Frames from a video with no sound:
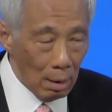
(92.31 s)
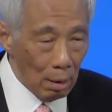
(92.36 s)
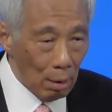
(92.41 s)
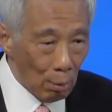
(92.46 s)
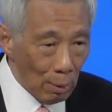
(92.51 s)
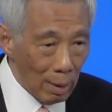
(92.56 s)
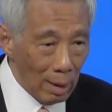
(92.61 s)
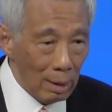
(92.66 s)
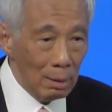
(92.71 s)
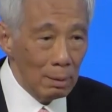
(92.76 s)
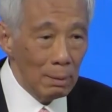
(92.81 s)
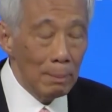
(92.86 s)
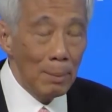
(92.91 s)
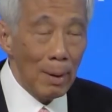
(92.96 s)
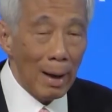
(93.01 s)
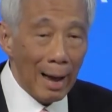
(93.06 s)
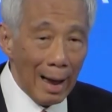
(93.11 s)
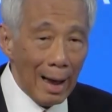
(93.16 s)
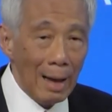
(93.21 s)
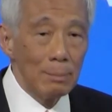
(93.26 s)
Well,
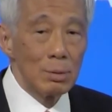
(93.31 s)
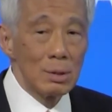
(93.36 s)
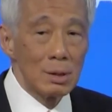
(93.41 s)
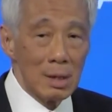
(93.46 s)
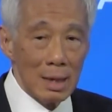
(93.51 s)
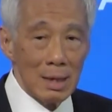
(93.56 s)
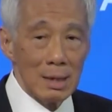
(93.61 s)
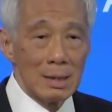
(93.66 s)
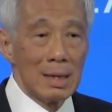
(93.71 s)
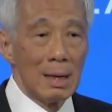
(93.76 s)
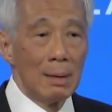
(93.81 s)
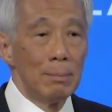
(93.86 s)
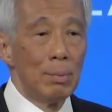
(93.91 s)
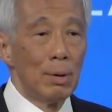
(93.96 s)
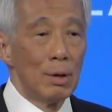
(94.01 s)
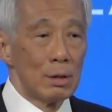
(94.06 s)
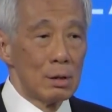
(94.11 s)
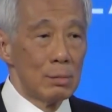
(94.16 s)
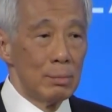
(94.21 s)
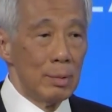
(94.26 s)
perhaps there's some
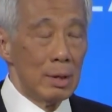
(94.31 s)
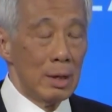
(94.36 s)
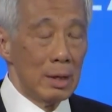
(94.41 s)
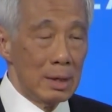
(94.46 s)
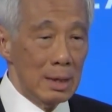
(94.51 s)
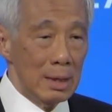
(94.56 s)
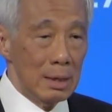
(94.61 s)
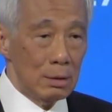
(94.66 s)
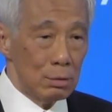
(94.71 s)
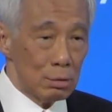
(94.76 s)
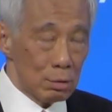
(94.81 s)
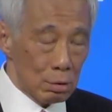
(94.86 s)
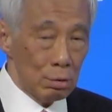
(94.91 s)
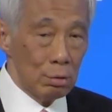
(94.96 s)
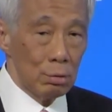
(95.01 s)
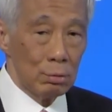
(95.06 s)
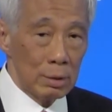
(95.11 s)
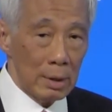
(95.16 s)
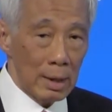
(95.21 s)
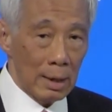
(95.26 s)
possibility to
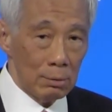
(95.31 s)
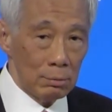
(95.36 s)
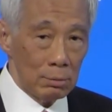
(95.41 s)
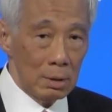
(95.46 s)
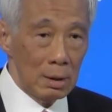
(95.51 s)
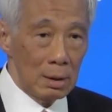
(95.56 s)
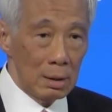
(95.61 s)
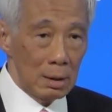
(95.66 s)
slow down